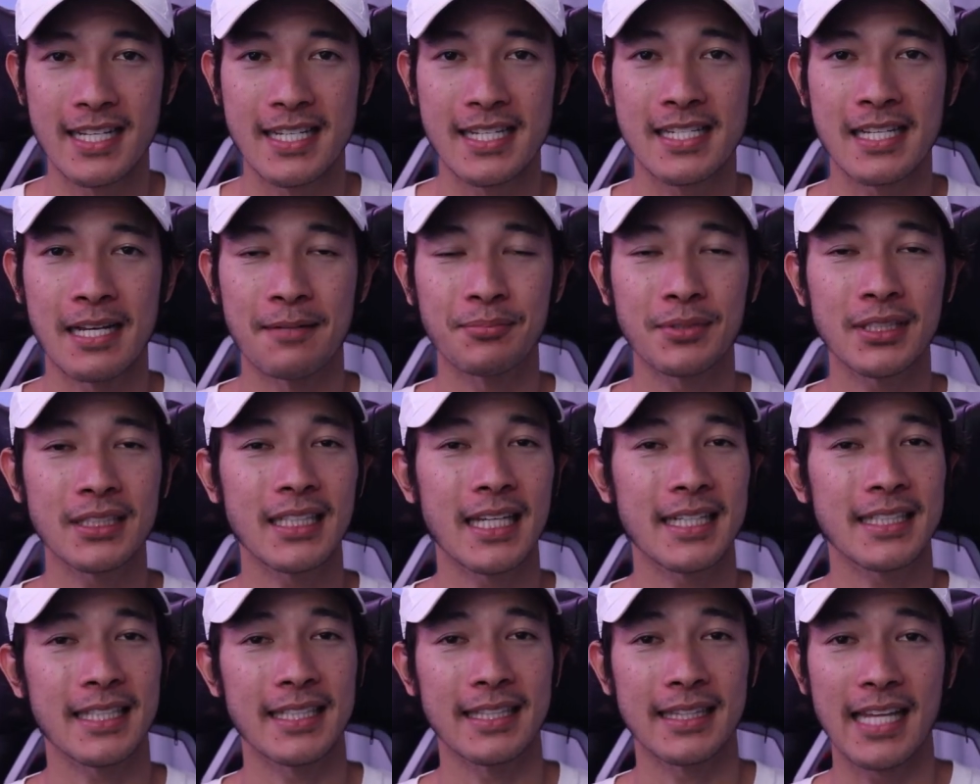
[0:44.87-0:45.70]
Something
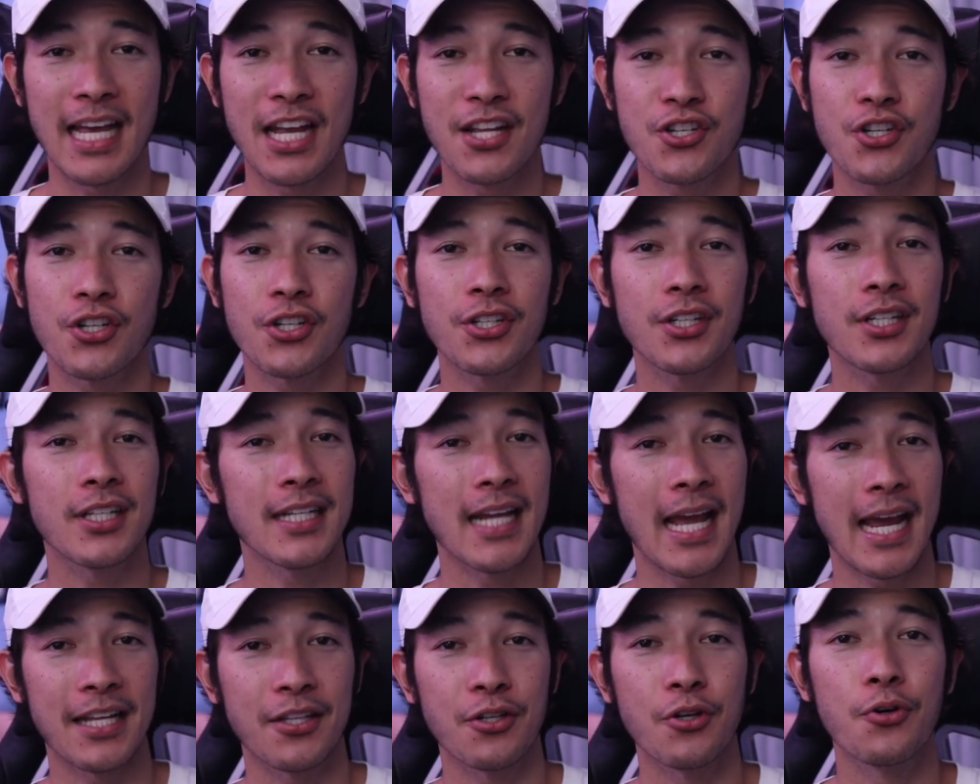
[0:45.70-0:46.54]
like the Ledger
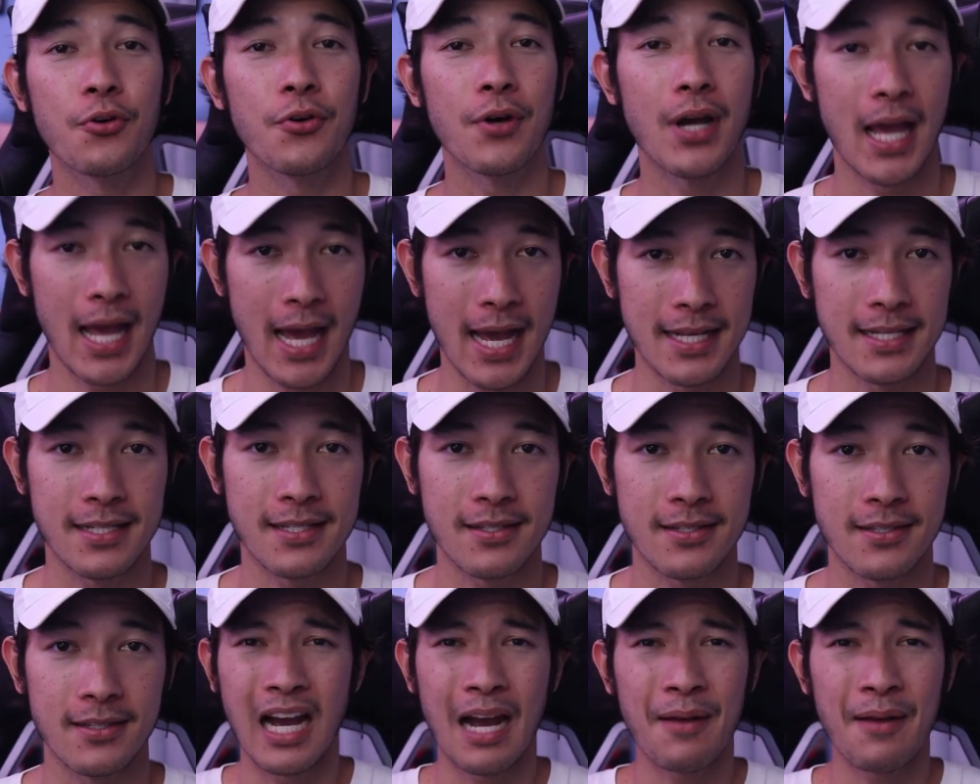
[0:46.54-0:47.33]
Nano S.